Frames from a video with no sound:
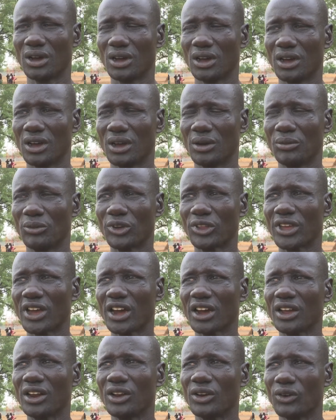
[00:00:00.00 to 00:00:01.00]

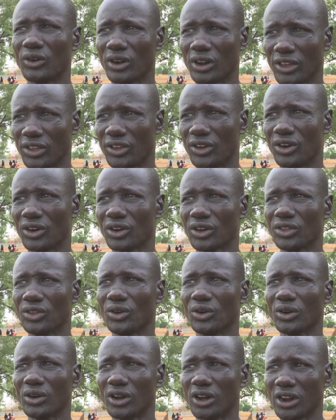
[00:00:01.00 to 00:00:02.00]

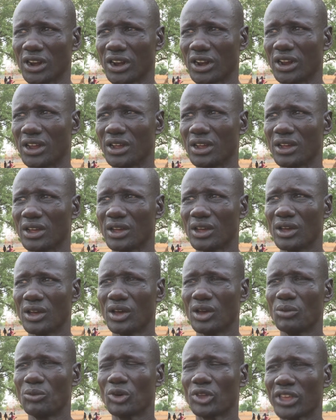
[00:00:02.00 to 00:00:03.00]
Sometimes we
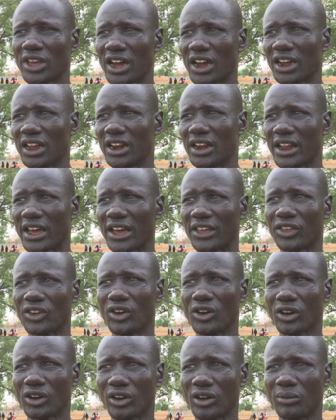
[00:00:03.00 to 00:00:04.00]
get to the host
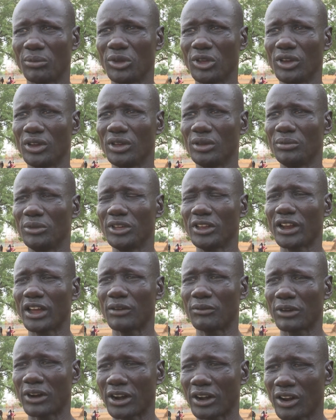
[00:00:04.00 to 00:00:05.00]
community. Our
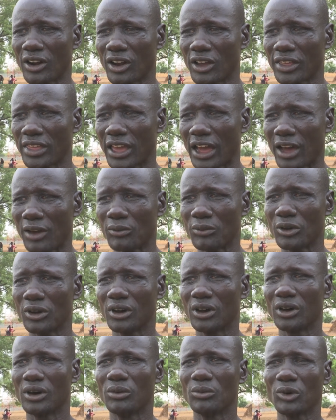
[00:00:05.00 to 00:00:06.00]
cows eat the
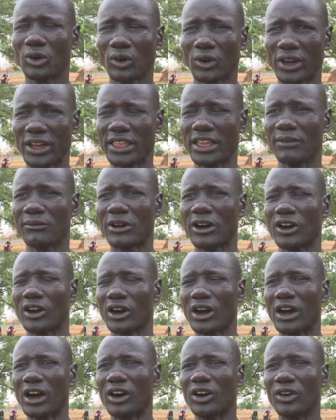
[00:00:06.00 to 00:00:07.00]
greens of the farmers
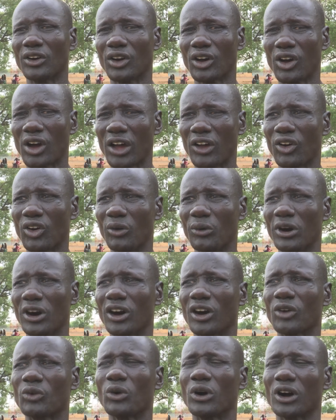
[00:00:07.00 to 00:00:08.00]
not knowing that
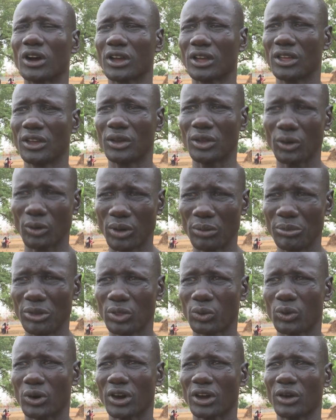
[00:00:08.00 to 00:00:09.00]
these are for humans.